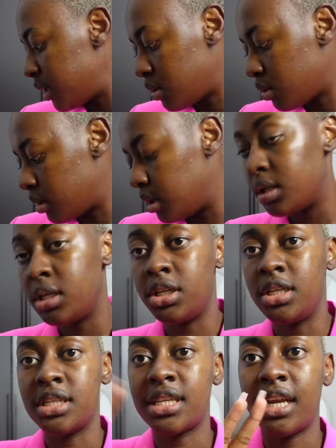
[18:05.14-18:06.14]
me go ni
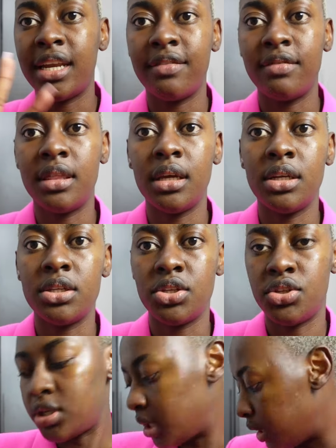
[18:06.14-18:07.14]
decide everything
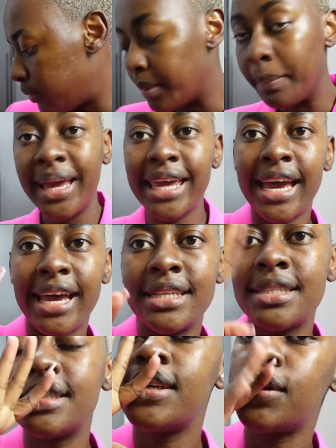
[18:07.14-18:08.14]
nisichelewe. Bye
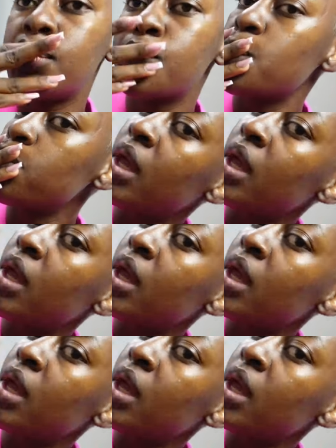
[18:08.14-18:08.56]
guys. See you